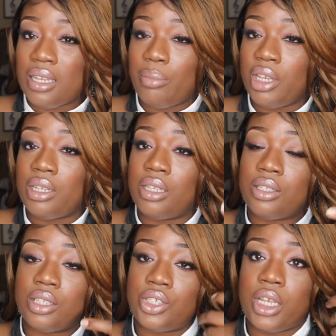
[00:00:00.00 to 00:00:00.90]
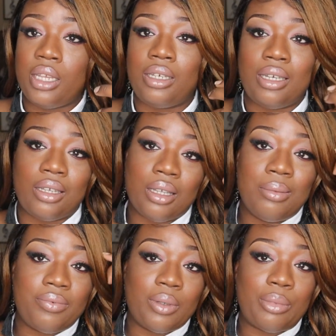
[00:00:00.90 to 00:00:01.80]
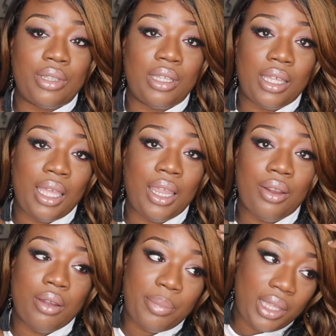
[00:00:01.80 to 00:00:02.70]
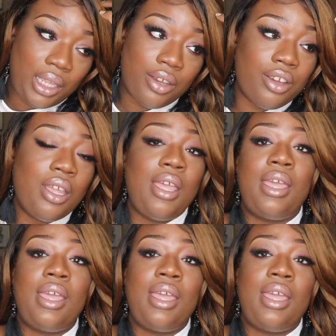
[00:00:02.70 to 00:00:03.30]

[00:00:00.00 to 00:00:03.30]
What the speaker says: I mean the shedding didn't come from the hair up here.